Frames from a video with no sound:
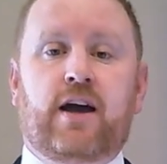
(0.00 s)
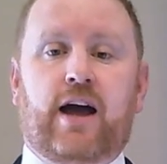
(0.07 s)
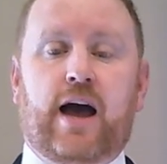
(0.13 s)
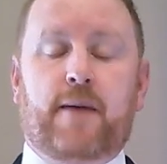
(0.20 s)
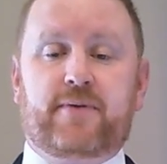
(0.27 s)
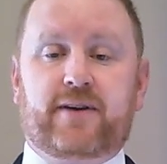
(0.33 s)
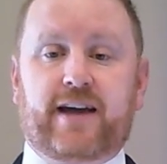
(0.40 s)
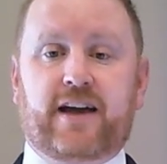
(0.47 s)

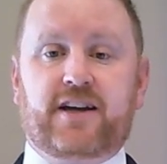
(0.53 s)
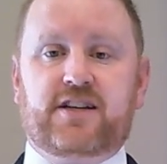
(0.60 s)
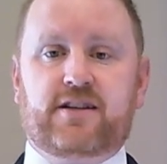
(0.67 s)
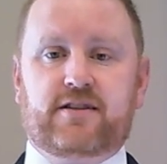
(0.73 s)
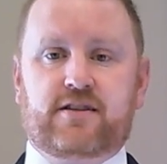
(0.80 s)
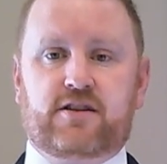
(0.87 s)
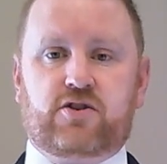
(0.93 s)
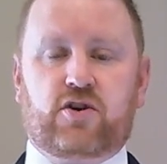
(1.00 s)
applications
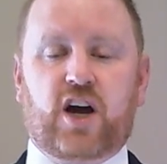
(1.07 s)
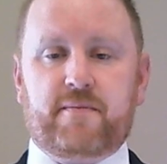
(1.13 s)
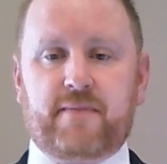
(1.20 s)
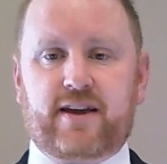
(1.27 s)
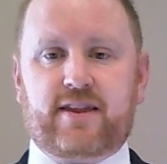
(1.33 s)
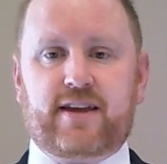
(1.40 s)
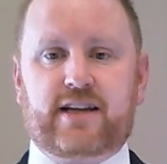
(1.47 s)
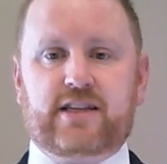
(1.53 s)
to try and make
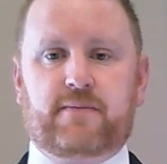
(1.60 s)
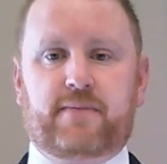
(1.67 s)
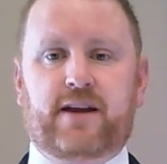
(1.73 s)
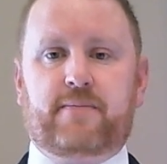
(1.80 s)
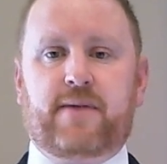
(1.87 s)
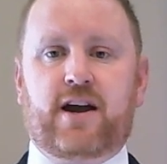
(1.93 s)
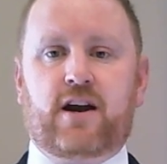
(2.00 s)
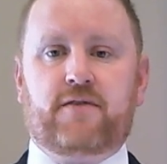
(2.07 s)
things a bit
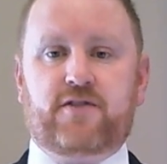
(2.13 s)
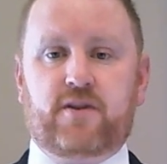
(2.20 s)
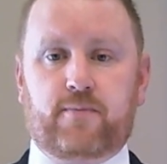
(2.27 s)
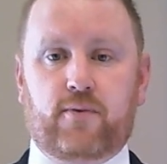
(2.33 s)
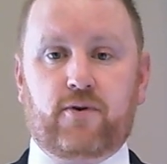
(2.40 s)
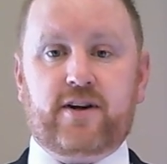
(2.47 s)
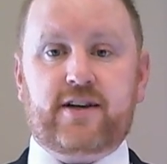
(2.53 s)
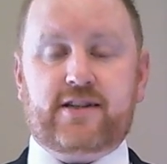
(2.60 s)
better for the
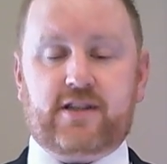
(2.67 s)
boys,